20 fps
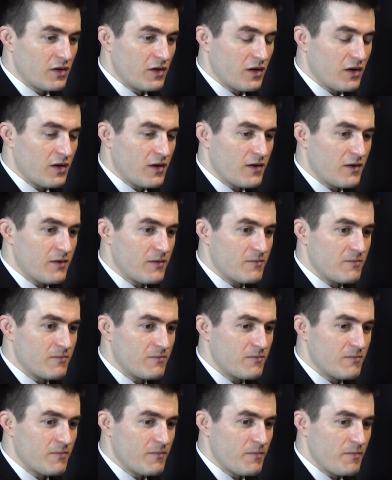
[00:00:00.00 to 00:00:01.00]
Uh,
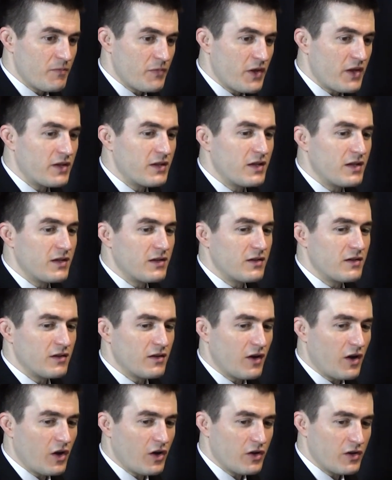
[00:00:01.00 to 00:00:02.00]
and then
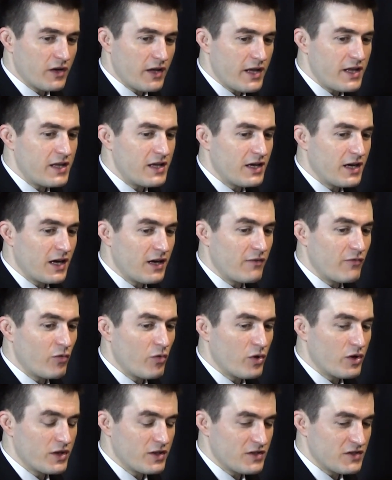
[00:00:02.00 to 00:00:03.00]
our any kind of
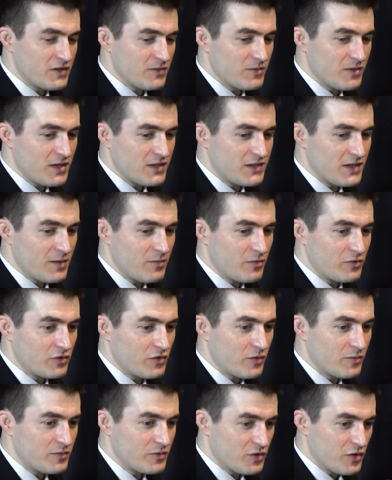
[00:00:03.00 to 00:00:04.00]
organism that's able
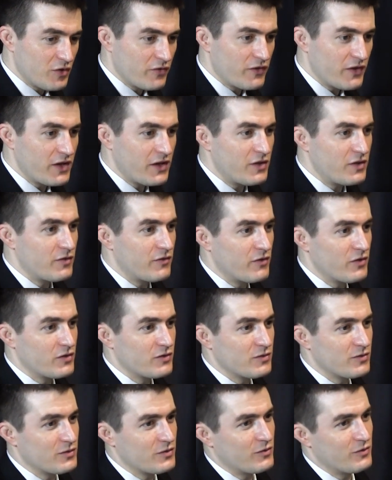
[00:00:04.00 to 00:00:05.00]
to observe that
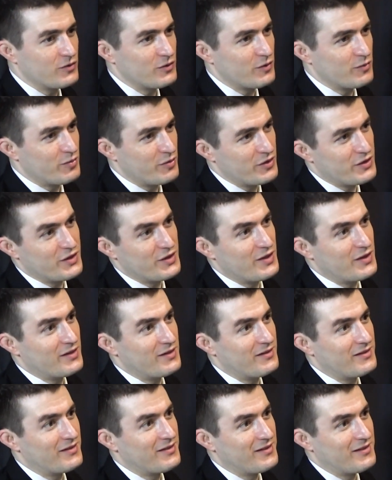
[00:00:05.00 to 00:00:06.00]
universe is going to
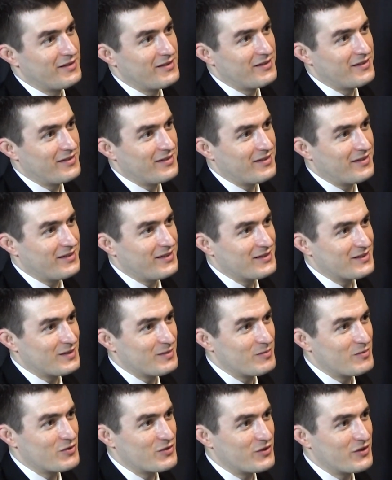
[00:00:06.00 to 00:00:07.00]
appreciate uh,
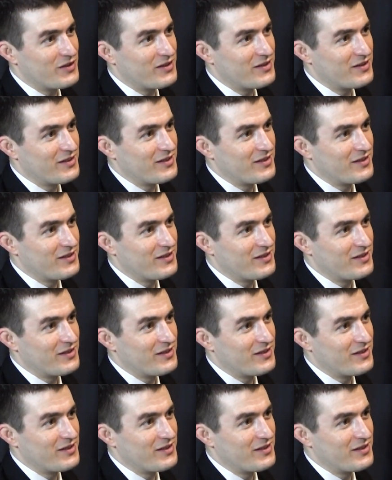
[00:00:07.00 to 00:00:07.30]
symmetry.